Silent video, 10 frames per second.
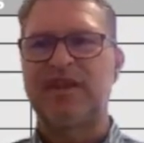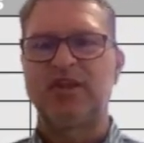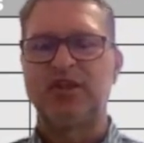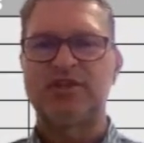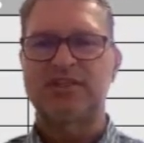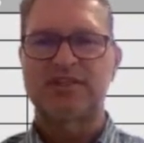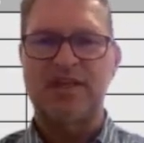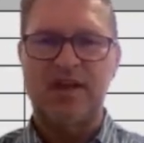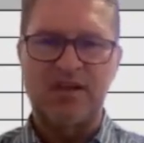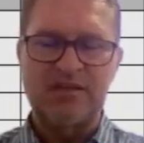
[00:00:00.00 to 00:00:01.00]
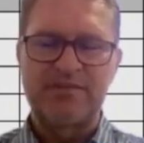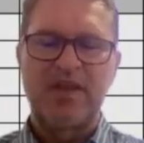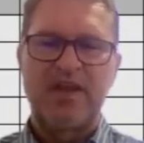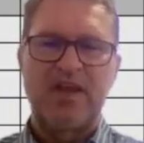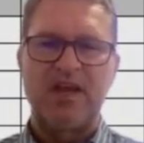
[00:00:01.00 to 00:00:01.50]
use Excel
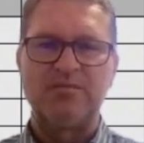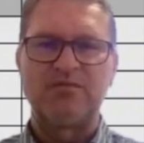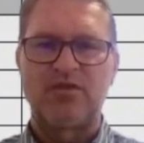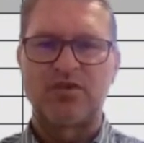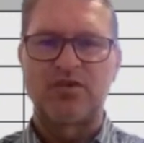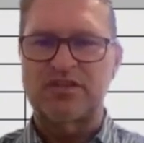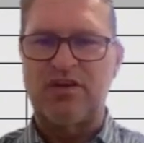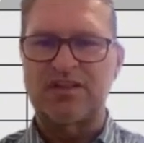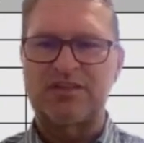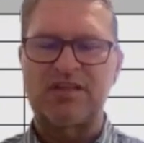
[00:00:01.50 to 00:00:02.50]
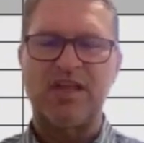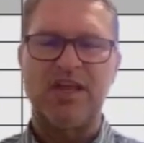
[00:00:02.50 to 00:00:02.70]
for a start,